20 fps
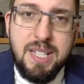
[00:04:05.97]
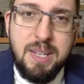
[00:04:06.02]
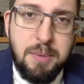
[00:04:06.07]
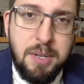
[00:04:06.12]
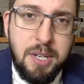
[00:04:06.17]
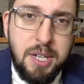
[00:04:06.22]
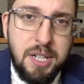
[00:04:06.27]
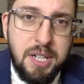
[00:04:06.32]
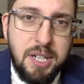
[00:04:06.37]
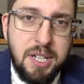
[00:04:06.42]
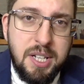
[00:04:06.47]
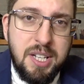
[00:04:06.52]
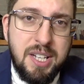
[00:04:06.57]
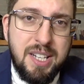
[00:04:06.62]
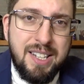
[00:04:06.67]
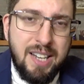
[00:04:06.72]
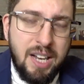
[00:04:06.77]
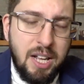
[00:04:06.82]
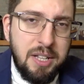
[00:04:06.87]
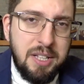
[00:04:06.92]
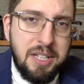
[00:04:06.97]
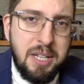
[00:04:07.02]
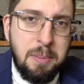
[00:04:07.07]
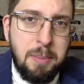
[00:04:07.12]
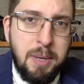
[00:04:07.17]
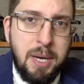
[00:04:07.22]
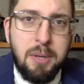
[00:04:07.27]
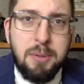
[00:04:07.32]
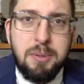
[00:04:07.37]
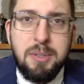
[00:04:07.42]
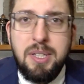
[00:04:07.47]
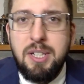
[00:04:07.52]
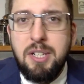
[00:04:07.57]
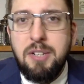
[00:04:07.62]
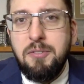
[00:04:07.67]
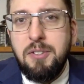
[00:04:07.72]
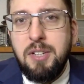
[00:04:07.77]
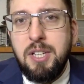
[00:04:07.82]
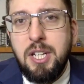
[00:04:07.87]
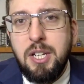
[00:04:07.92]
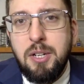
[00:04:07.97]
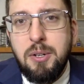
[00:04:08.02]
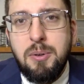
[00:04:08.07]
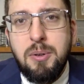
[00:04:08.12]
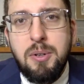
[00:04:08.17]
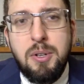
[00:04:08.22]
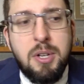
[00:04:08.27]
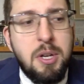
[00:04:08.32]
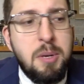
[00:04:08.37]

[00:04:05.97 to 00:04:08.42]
I'm gonna talk about in the video,